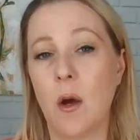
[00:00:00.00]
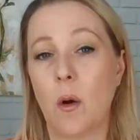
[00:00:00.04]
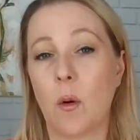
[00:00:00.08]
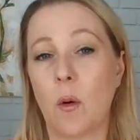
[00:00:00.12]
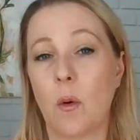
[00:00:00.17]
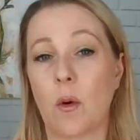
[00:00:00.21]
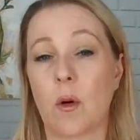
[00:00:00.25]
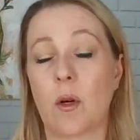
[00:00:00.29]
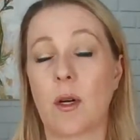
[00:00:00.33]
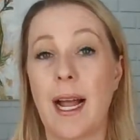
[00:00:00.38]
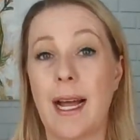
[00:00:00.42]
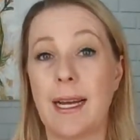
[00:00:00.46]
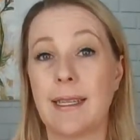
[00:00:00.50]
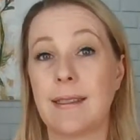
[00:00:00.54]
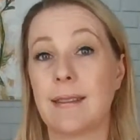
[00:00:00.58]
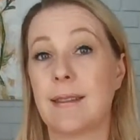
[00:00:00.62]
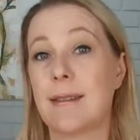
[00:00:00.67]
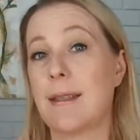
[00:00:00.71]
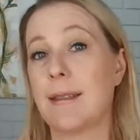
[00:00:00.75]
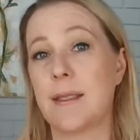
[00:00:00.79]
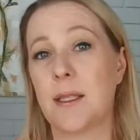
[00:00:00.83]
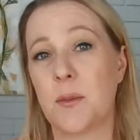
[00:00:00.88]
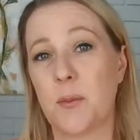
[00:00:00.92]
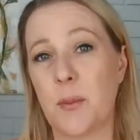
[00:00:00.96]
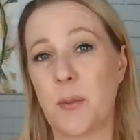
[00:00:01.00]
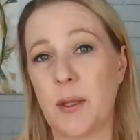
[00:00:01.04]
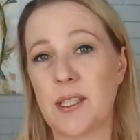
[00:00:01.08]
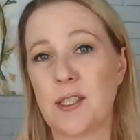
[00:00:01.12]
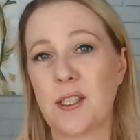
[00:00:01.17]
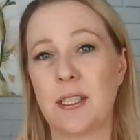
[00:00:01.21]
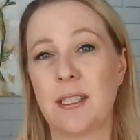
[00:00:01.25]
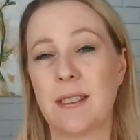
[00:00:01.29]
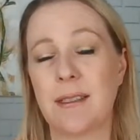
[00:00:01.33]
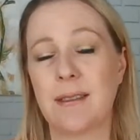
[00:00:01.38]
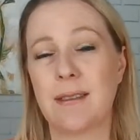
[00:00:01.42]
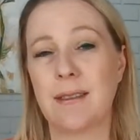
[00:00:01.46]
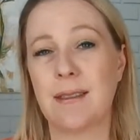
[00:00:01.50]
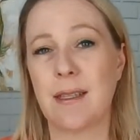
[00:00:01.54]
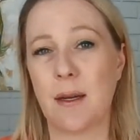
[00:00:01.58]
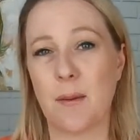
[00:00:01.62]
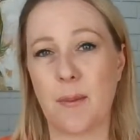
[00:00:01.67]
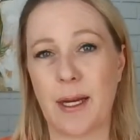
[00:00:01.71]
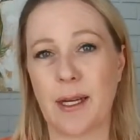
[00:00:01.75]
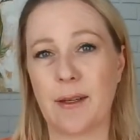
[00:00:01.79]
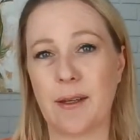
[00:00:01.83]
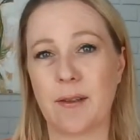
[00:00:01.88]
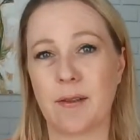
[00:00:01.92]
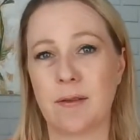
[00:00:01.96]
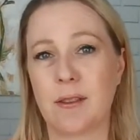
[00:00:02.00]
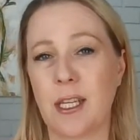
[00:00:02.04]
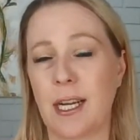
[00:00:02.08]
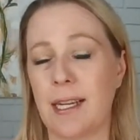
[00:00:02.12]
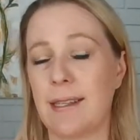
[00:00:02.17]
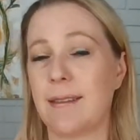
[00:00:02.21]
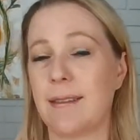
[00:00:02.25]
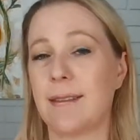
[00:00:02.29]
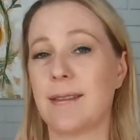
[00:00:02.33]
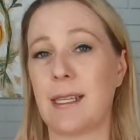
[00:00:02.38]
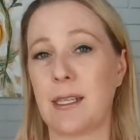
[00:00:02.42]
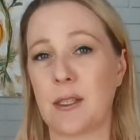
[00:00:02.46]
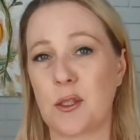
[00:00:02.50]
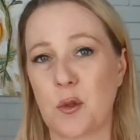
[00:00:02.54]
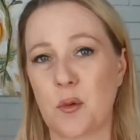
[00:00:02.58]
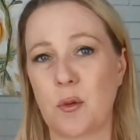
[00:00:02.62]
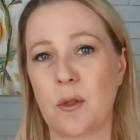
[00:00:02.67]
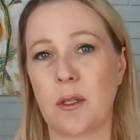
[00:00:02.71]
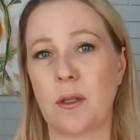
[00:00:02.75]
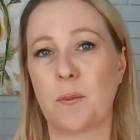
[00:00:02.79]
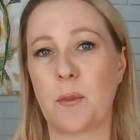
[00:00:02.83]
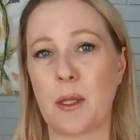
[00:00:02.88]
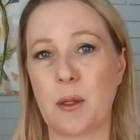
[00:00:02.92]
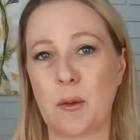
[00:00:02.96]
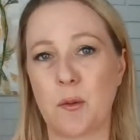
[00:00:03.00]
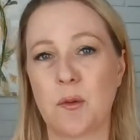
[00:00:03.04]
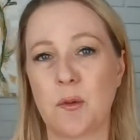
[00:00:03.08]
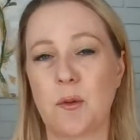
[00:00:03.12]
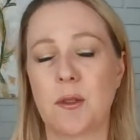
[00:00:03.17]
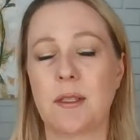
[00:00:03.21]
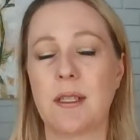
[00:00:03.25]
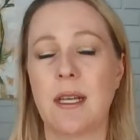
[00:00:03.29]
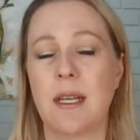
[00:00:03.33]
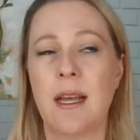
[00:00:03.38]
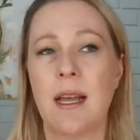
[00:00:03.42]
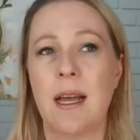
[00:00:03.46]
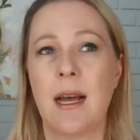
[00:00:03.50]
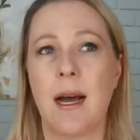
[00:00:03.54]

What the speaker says: or has suspicions about child sexual abuse.